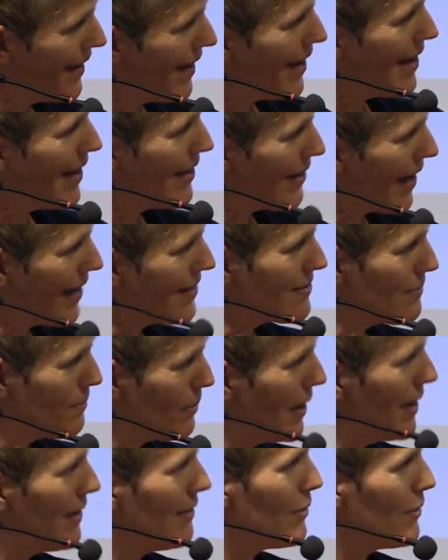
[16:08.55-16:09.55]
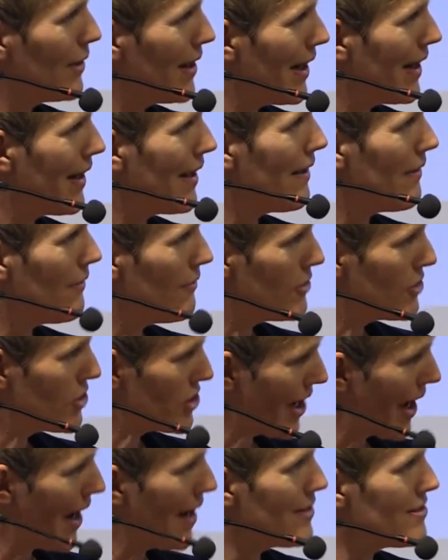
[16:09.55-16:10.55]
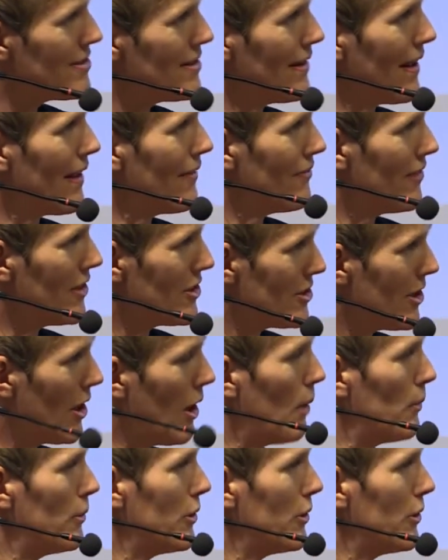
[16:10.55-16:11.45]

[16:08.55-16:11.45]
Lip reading: It has been really changed in the tone.